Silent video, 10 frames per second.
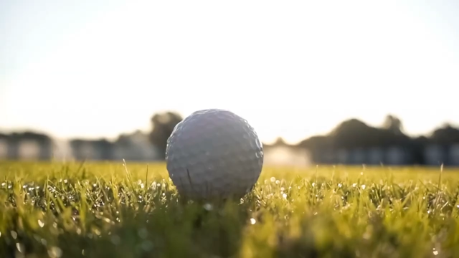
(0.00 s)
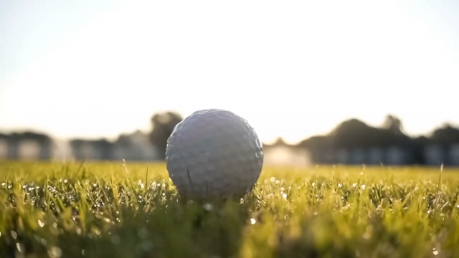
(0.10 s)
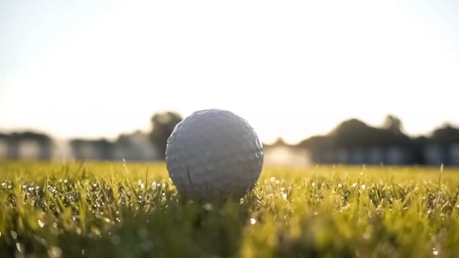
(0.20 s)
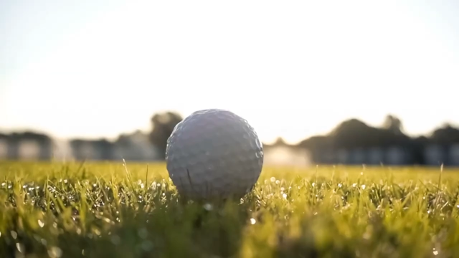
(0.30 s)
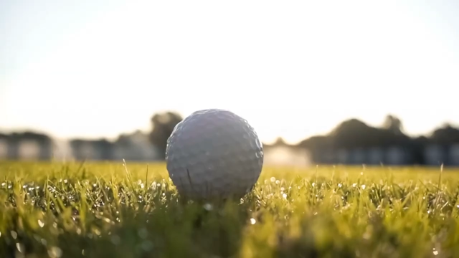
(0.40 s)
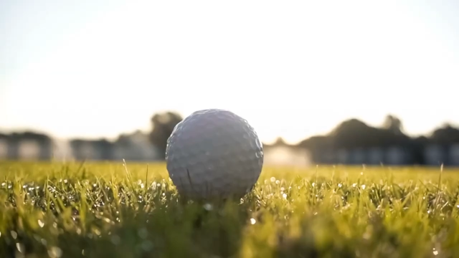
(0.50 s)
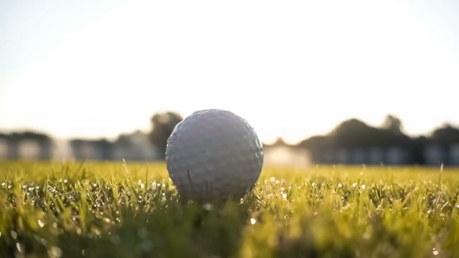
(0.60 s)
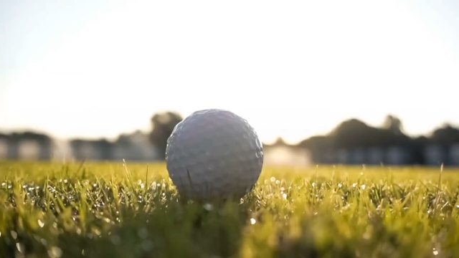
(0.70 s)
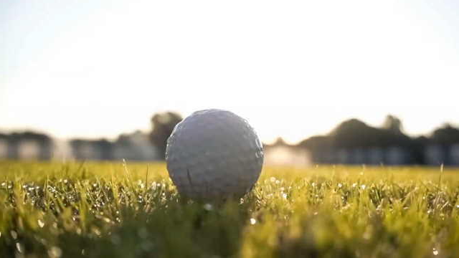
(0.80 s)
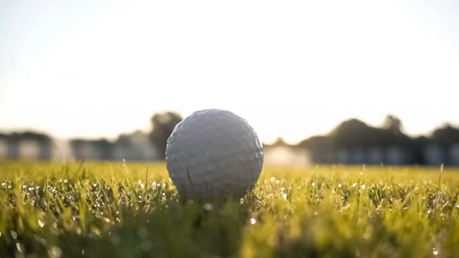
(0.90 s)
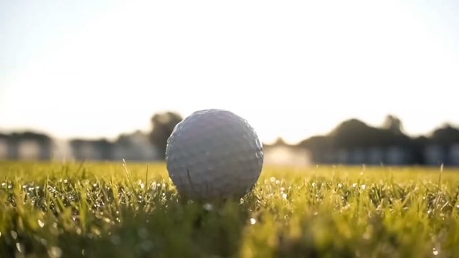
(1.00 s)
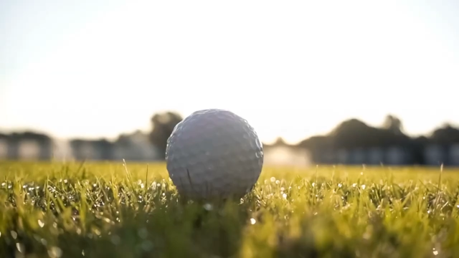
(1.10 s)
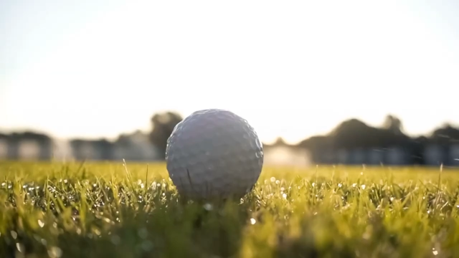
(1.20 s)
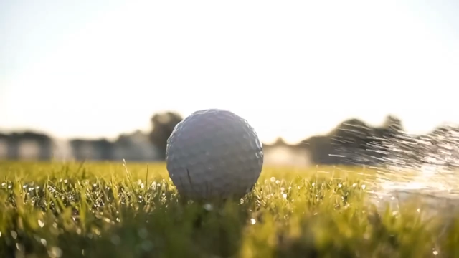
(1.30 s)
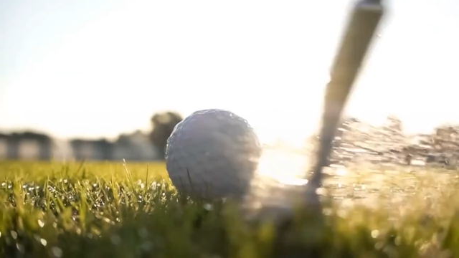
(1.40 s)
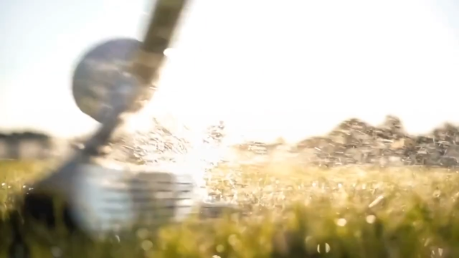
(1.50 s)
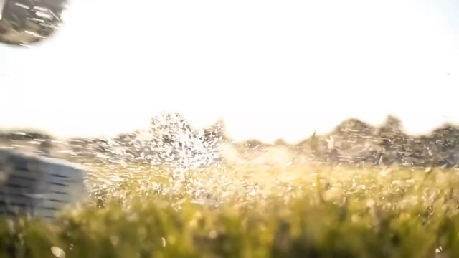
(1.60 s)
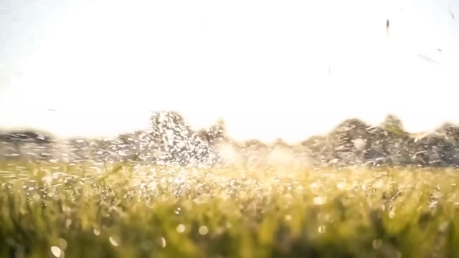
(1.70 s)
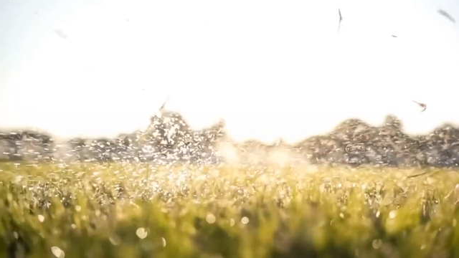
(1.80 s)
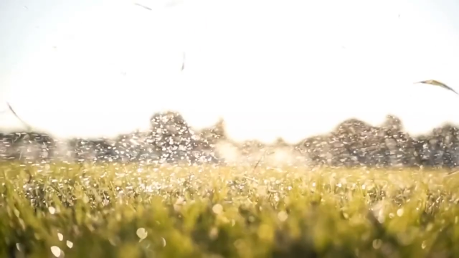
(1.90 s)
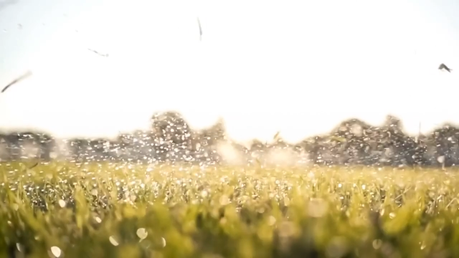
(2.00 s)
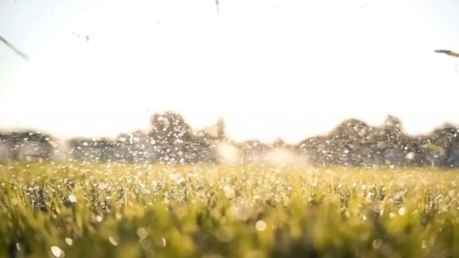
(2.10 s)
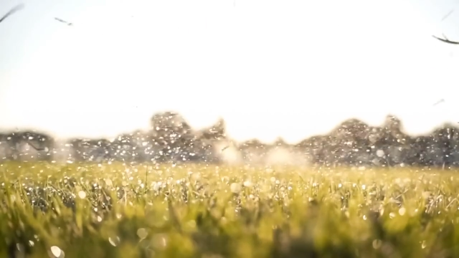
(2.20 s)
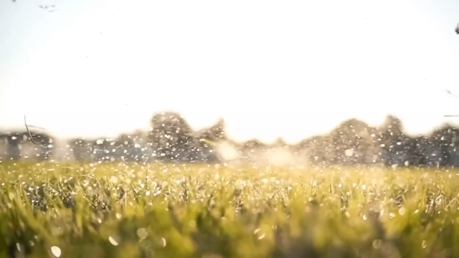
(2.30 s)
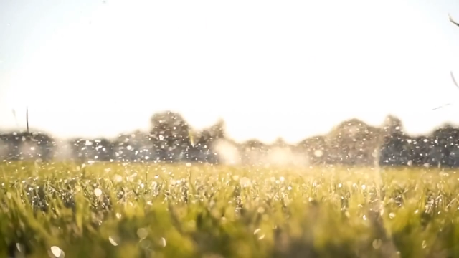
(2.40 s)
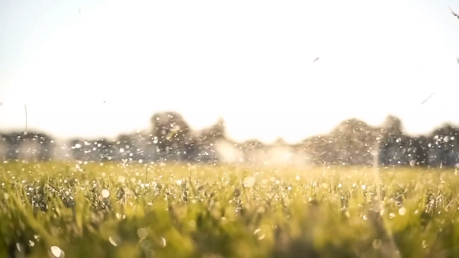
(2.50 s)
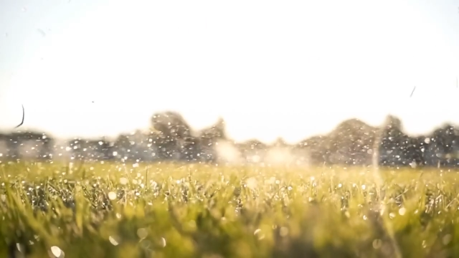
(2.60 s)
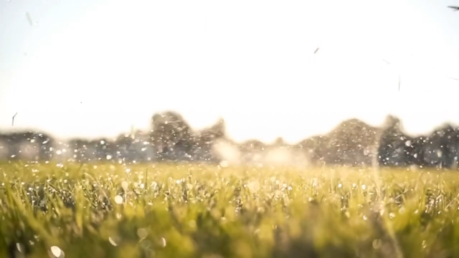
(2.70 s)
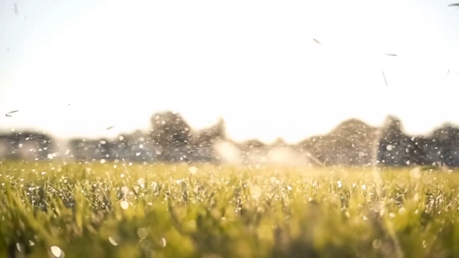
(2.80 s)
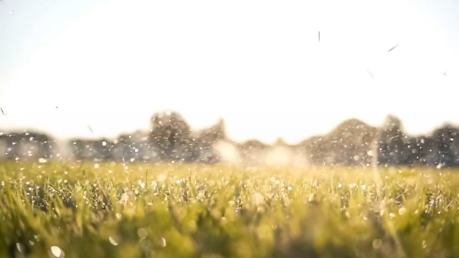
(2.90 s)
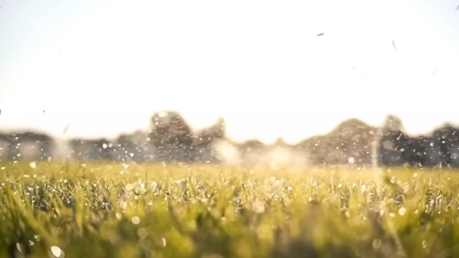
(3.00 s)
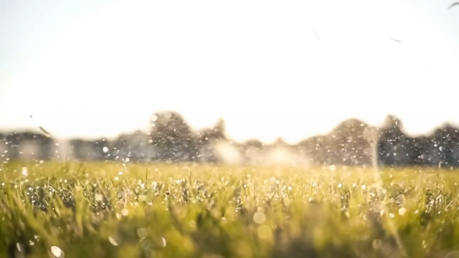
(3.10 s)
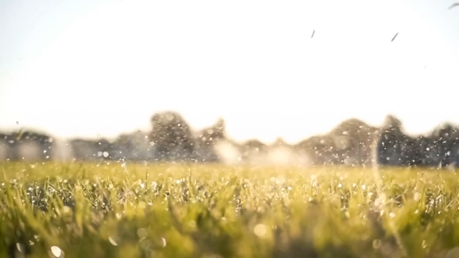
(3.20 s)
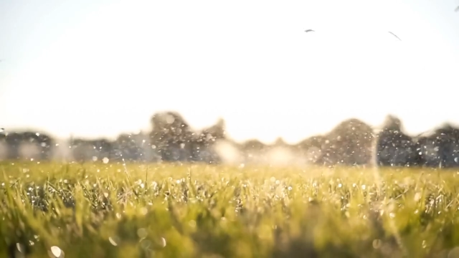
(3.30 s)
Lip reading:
(no speaker visible)